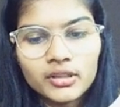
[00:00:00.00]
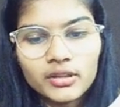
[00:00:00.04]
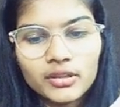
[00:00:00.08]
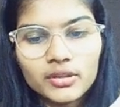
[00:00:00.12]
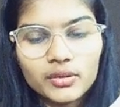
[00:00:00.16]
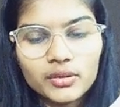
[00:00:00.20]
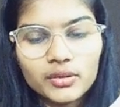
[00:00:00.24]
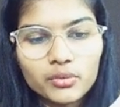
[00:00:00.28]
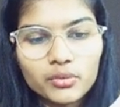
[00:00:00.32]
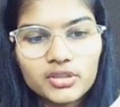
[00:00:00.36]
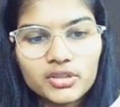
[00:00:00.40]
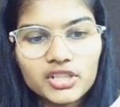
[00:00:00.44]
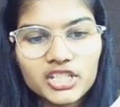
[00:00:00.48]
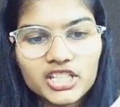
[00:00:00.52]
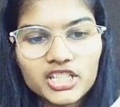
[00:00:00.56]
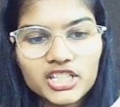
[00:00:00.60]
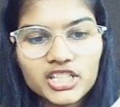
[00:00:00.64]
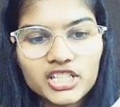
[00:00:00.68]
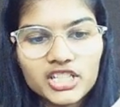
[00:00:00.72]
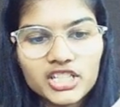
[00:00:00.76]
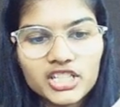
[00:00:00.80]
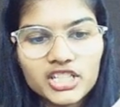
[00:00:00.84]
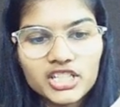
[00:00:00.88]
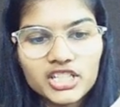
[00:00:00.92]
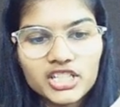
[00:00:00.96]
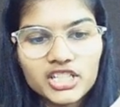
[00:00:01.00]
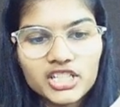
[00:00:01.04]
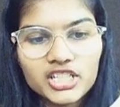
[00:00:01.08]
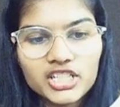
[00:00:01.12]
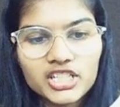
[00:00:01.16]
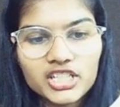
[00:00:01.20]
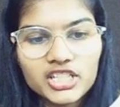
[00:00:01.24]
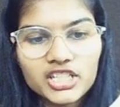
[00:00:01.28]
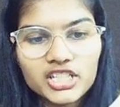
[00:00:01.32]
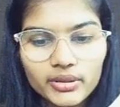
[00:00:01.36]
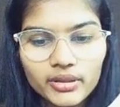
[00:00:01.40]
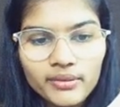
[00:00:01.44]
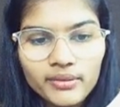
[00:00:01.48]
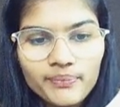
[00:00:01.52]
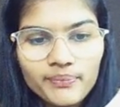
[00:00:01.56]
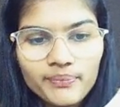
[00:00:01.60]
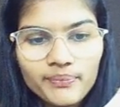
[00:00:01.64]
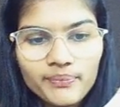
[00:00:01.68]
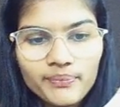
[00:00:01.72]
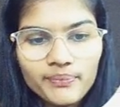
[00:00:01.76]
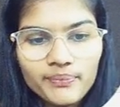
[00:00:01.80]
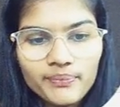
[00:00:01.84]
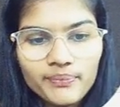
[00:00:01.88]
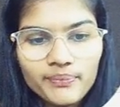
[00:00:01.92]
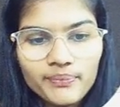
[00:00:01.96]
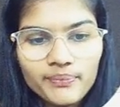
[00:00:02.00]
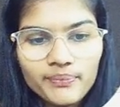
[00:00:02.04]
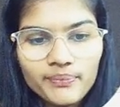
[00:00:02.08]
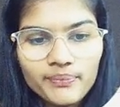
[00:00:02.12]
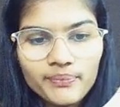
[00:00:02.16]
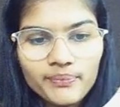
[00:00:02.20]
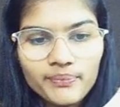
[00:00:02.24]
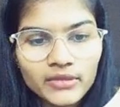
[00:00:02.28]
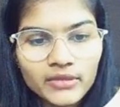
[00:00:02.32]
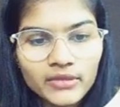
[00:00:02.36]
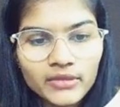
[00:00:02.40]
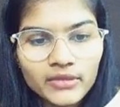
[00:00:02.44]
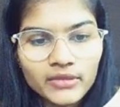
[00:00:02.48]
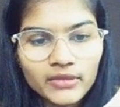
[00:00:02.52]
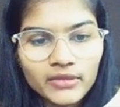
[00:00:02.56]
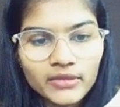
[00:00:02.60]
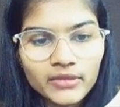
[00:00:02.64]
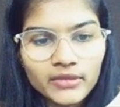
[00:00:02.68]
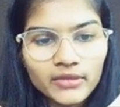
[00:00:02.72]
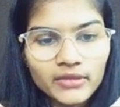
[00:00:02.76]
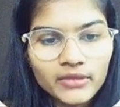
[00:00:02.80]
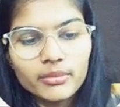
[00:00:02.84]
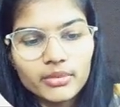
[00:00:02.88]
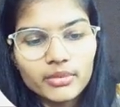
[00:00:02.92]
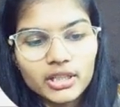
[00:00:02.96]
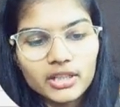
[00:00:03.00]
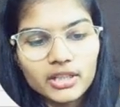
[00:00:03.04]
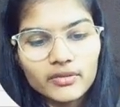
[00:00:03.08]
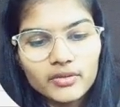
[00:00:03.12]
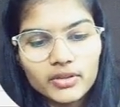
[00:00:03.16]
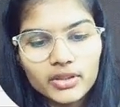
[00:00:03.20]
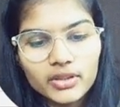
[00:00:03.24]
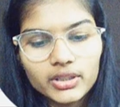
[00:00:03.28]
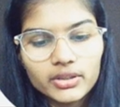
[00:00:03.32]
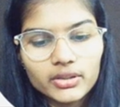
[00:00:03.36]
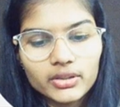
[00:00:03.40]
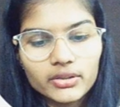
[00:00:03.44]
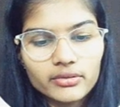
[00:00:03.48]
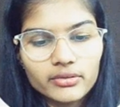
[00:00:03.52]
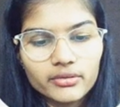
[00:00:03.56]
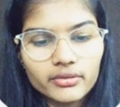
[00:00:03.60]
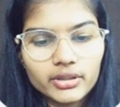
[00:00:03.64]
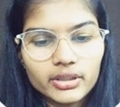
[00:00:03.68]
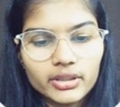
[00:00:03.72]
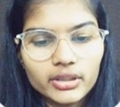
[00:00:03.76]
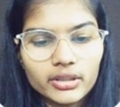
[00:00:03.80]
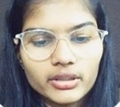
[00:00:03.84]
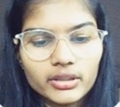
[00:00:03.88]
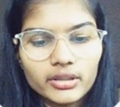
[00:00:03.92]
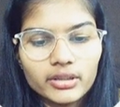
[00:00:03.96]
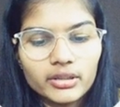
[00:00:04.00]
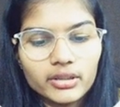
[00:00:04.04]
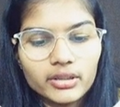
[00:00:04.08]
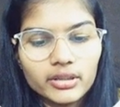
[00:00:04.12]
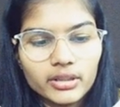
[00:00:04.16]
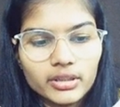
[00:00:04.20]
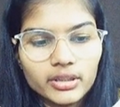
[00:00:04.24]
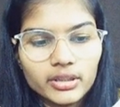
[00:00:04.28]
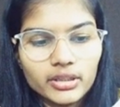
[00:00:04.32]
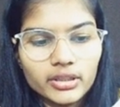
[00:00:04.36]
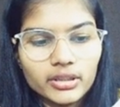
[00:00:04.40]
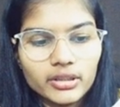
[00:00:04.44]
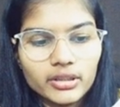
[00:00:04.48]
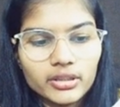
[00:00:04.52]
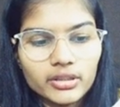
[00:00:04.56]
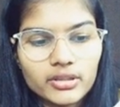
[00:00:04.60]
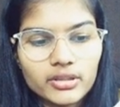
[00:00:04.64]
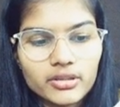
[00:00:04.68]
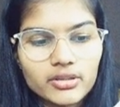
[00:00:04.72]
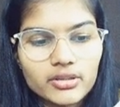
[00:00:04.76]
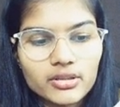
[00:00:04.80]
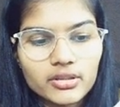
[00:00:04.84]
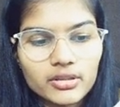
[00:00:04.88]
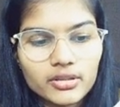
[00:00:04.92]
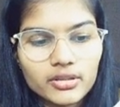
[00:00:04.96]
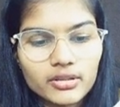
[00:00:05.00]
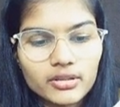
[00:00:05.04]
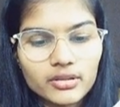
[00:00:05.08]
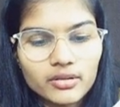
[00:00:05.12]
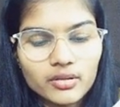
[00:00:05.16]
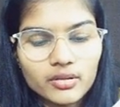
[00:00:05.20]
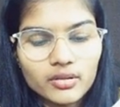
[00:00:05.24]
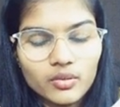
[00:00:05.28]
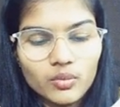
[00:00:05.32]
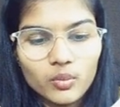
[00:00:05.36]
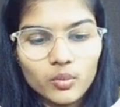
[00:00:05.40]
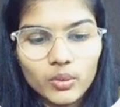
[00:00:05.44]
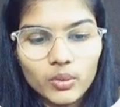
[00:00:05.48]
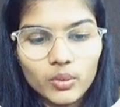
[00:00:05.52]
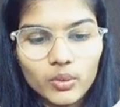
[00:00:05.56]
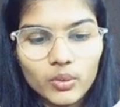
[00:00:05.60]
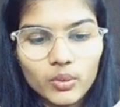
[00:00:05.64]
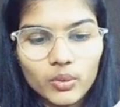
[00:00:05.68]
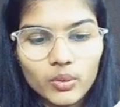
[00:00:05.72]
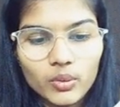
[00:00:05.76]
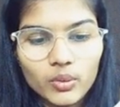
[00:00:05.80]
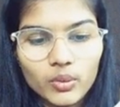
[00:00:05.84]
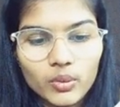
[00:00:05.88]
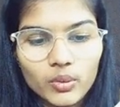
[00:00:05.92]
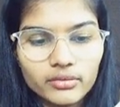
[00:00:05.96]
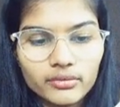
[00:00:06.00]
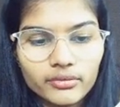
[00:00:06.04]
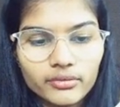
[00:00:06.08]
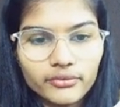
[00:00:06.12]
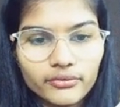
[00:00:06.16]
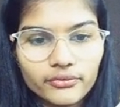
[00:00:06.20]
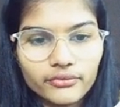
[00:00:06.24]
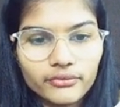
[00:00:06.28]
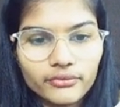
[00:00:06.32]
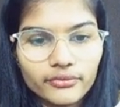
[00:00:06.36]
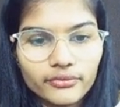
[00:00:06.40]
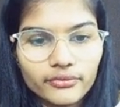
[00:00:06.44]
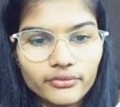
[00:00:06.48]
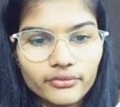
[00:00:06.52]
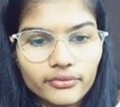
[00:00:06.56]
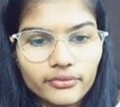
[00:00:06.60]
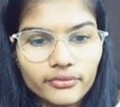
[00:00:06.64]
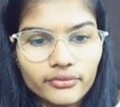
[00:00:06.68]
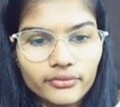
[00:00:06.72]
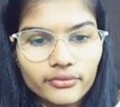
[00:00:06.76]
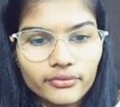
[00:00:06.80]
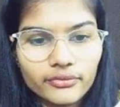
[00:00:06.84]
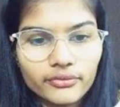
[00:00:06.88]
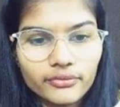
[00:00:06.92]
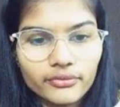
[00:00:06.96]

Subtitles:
Nodes is my variable. Lecture values, I'm having 3, 8, 1, 4,